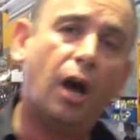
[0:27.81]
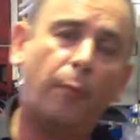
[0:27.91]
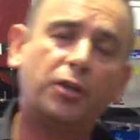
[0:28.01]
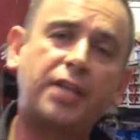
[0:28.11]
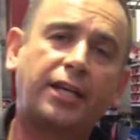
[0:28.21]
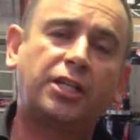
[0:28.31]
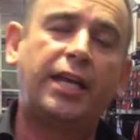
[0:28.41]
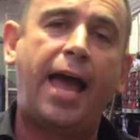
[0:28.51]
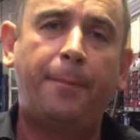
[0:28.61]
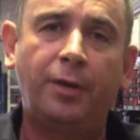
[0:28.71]
And what's
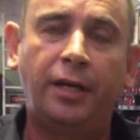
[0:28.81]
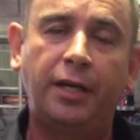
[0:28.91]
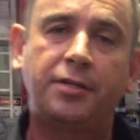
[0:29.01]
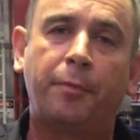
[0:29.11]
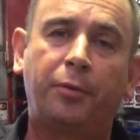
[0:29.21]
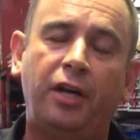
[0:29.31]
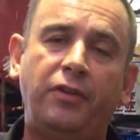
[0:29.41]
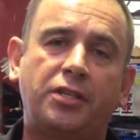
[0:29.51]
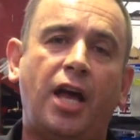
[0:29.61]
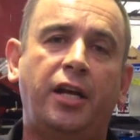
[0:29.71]
actually happened is the
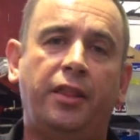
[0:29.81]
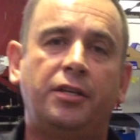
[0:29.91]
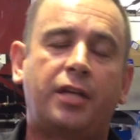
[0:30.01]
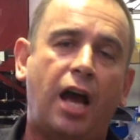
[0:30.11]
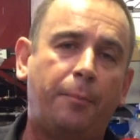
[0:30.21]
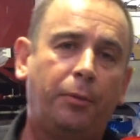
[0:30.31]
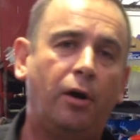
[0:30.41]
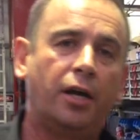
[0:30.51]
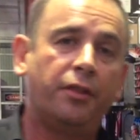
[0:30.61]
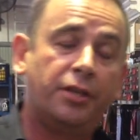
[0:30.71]
previous owner of this car
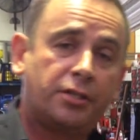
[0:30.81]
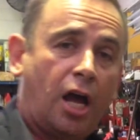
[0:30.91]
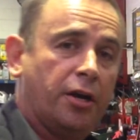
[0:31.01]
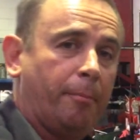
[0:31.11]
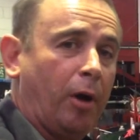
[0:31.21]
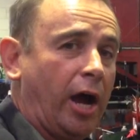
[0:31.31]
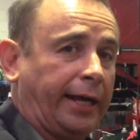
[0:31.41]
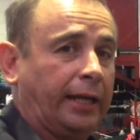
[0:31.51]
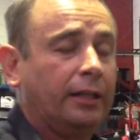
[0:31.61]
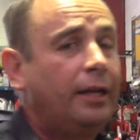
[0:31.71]
prior to this owner
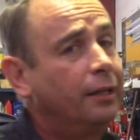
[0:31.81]
buying it